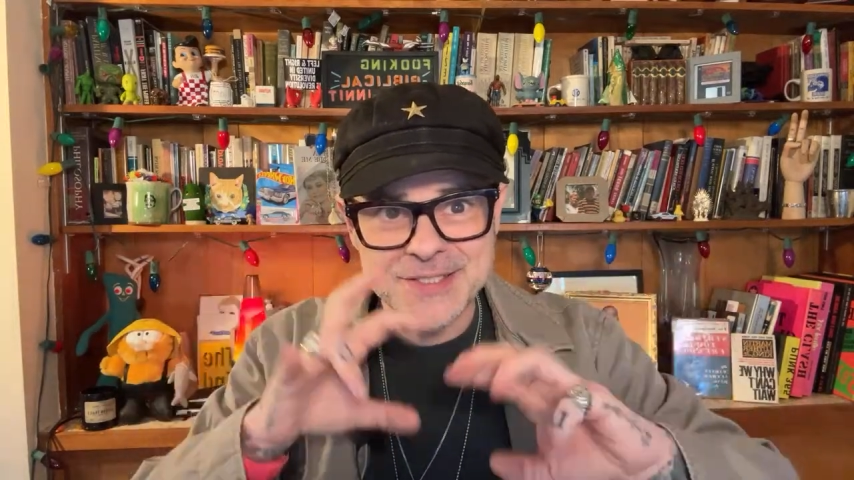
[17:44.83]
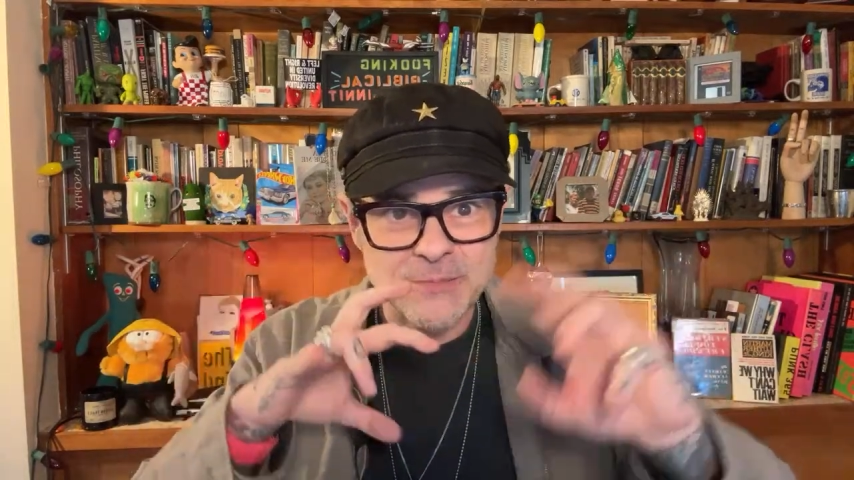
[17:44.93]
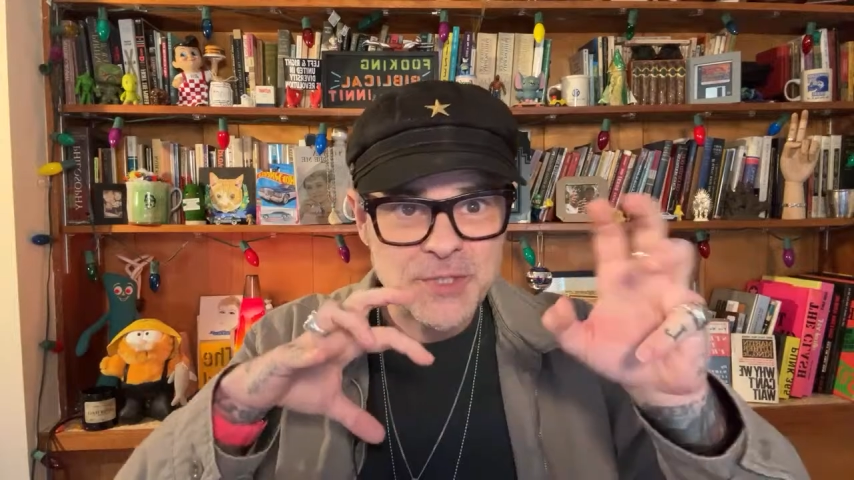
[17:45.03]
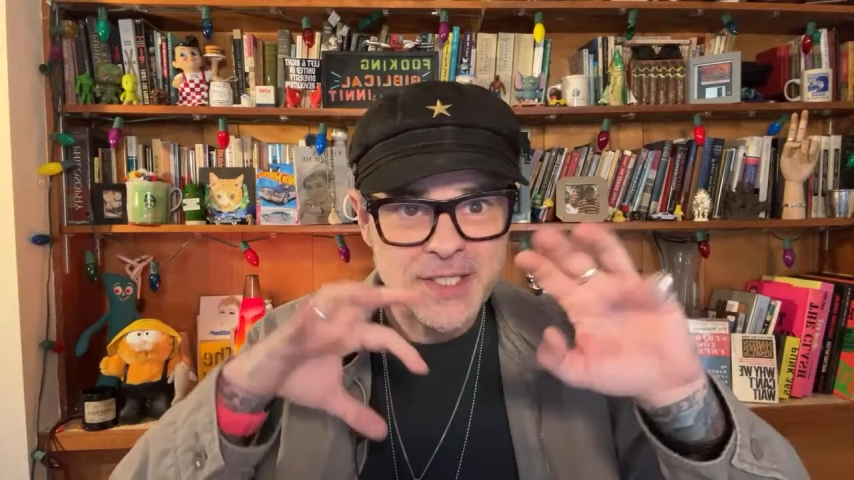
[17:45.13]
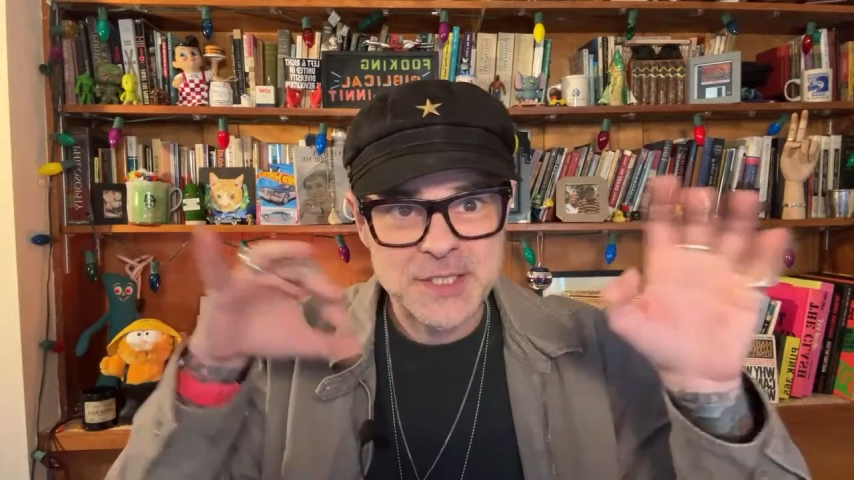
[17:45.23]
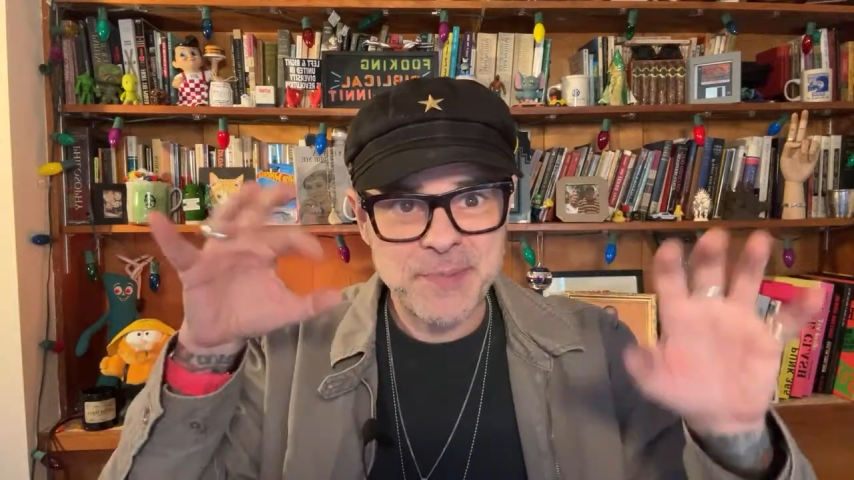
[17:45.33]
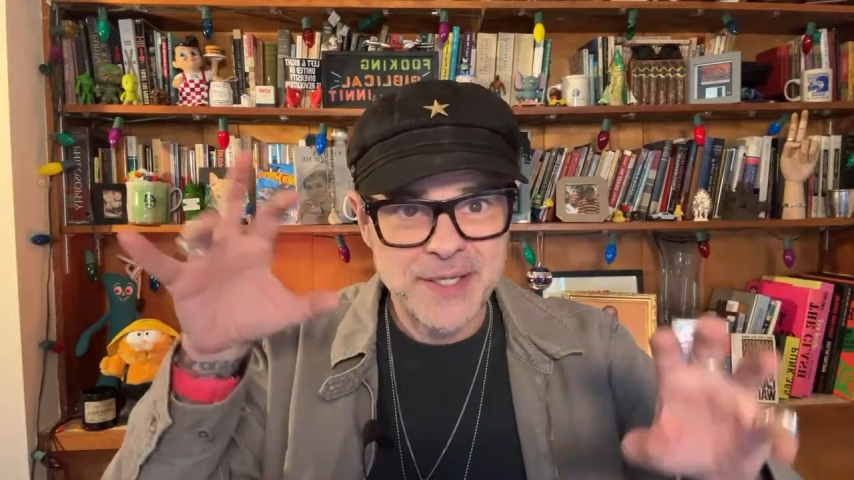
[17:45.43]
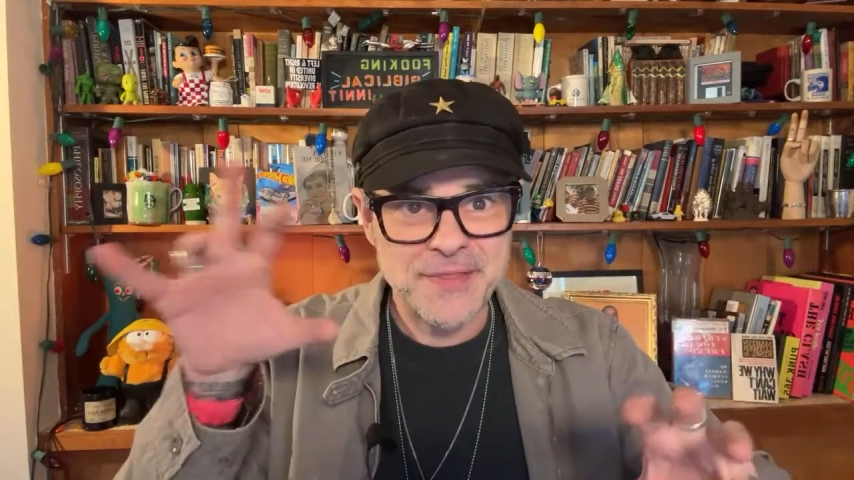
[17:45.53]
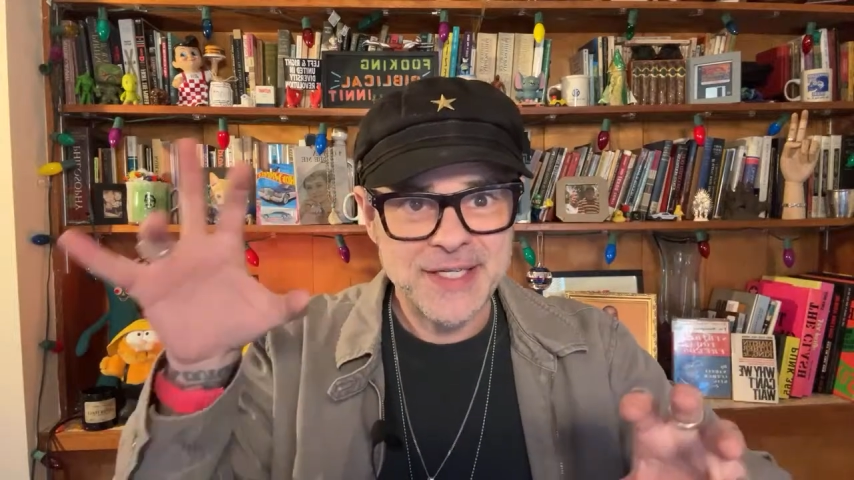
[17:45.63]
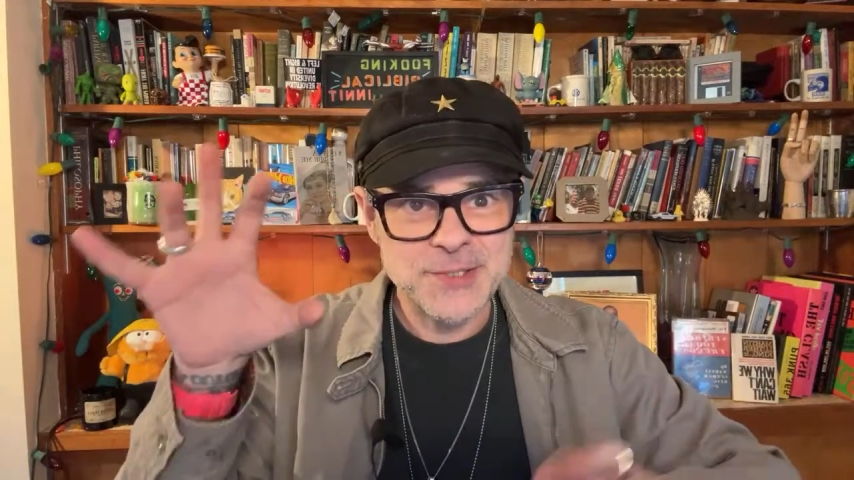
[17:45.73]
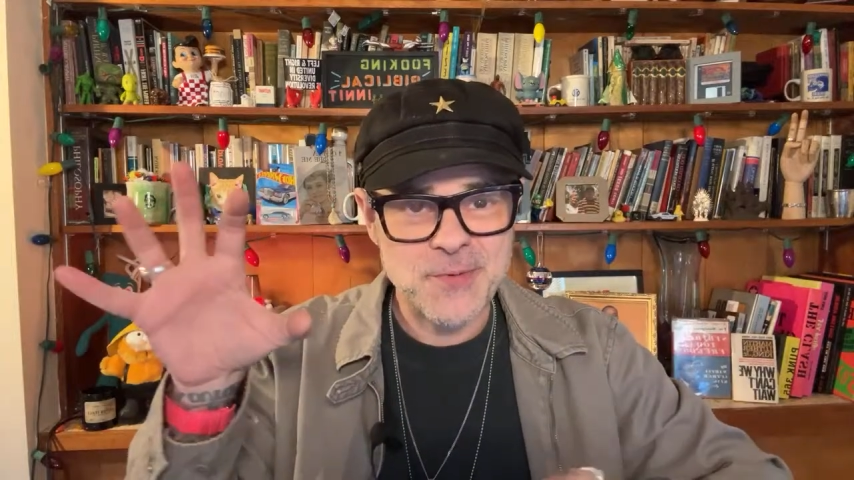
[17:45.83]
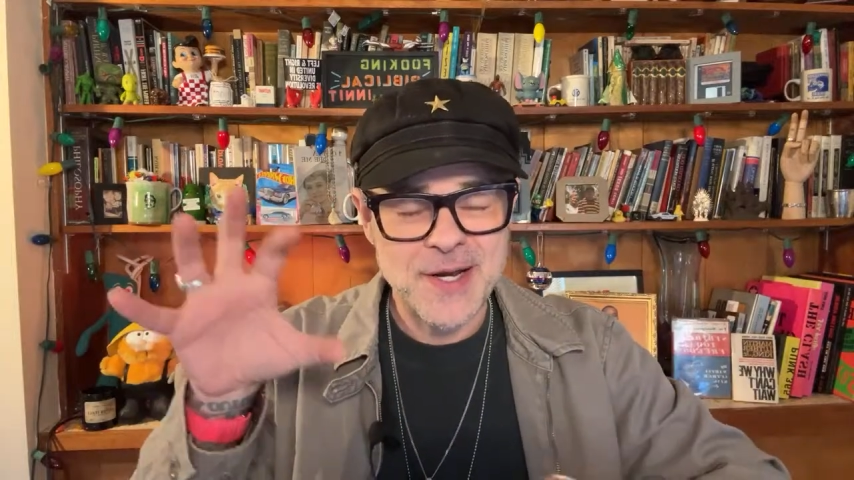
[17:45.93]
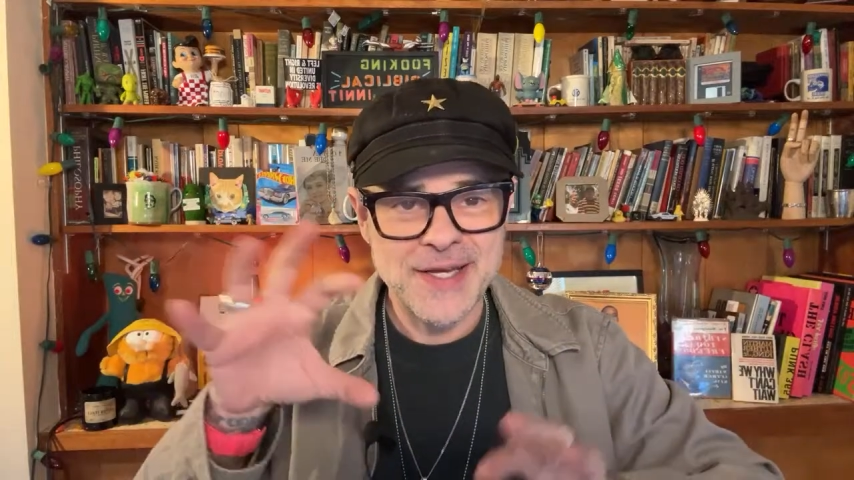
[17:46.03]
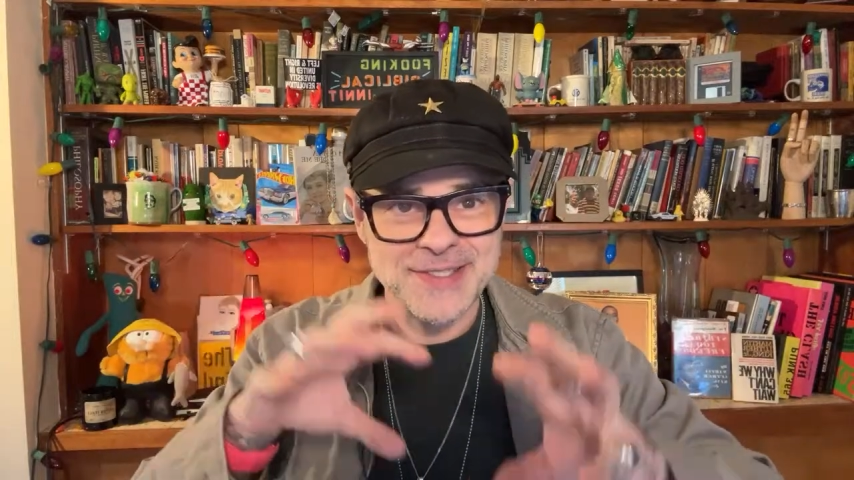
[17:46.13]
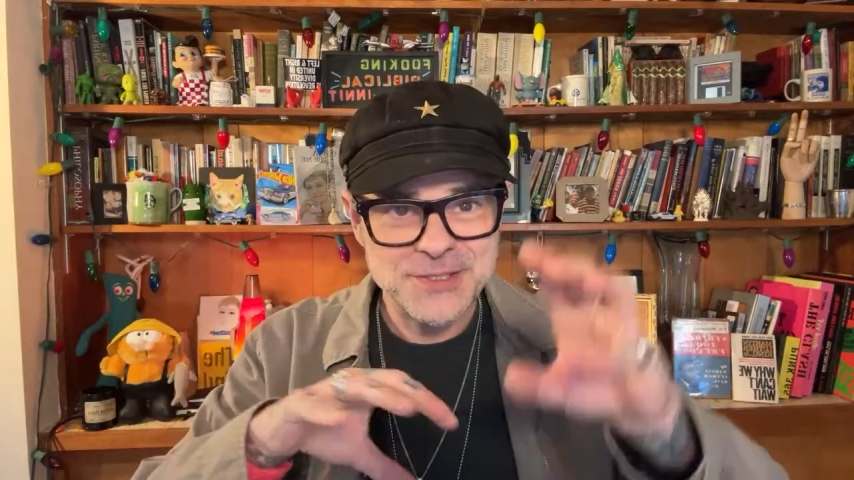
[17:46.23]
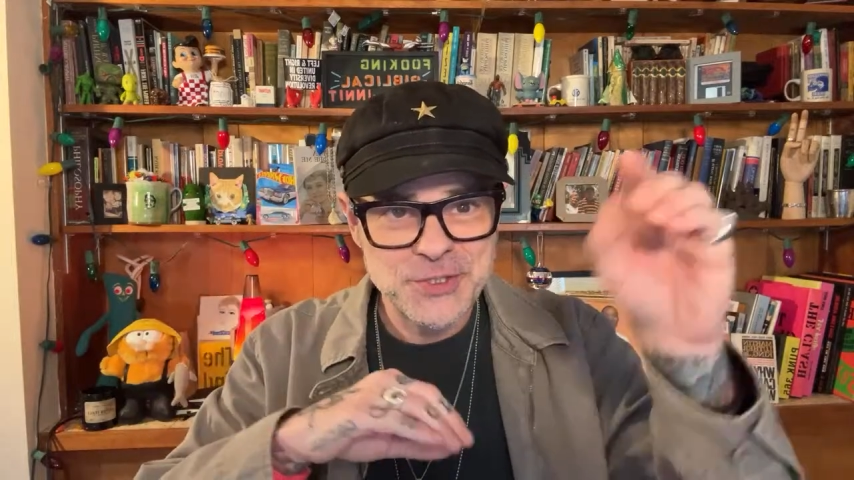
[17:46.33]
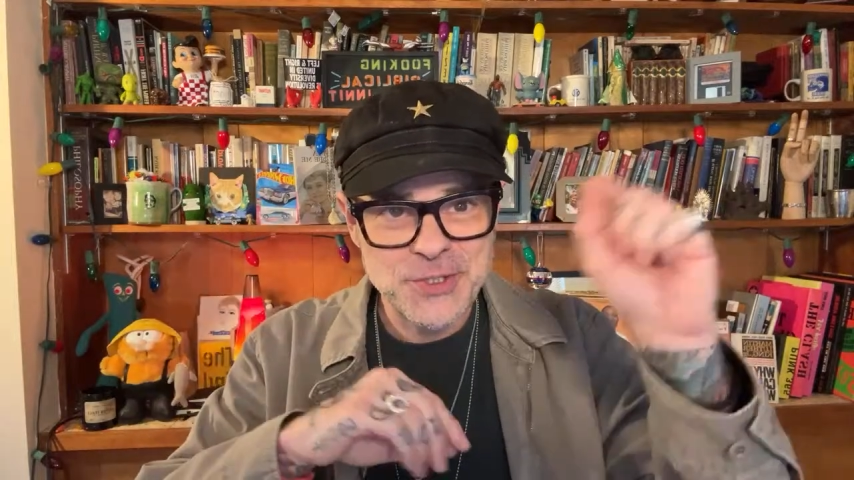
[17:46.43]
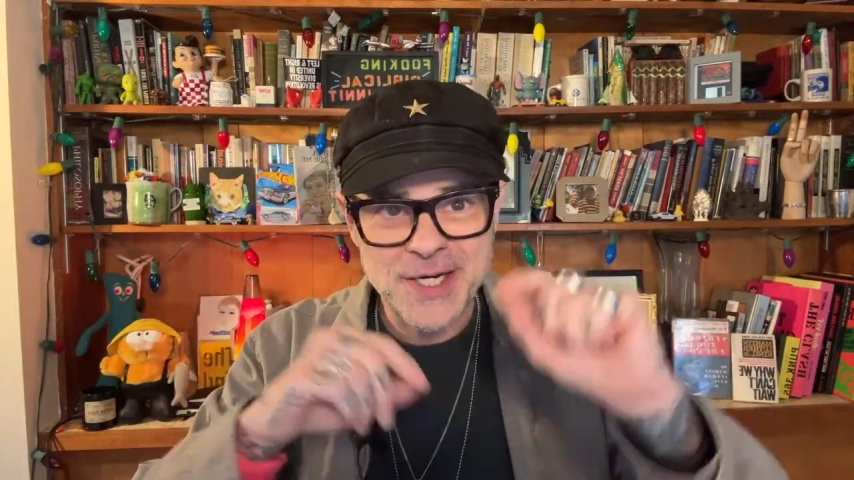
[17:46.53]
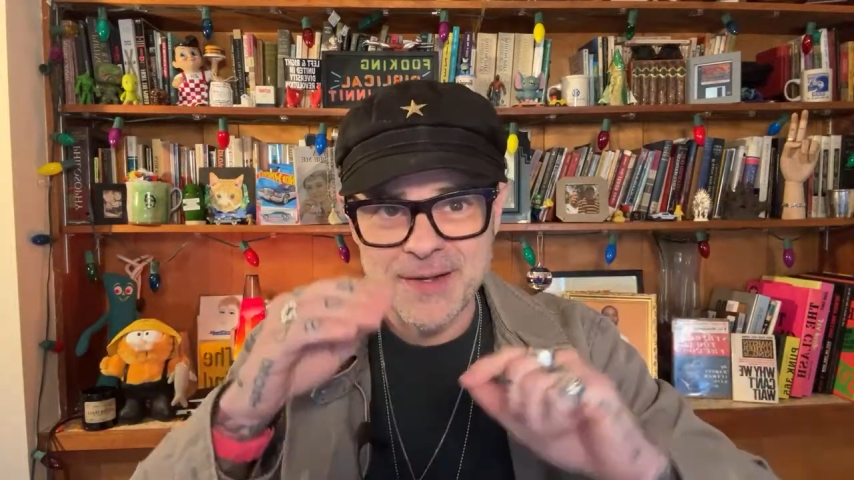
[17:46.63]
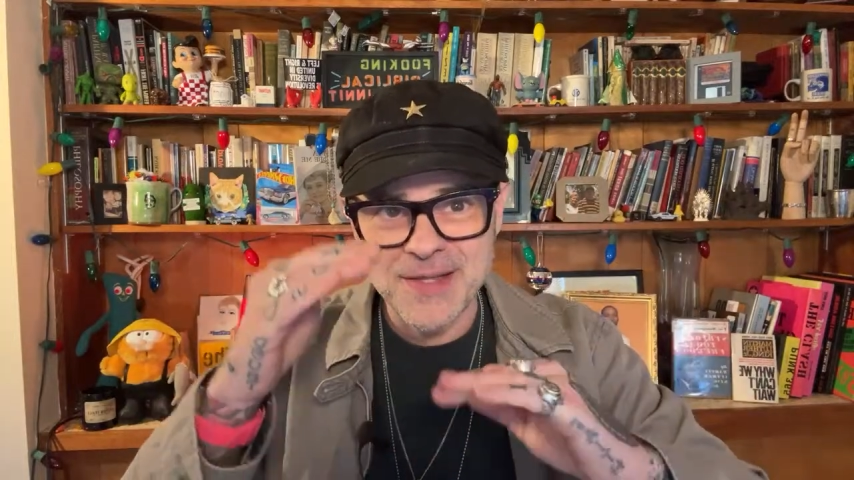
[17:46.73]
so I'm trying to spell things right, and you're trying to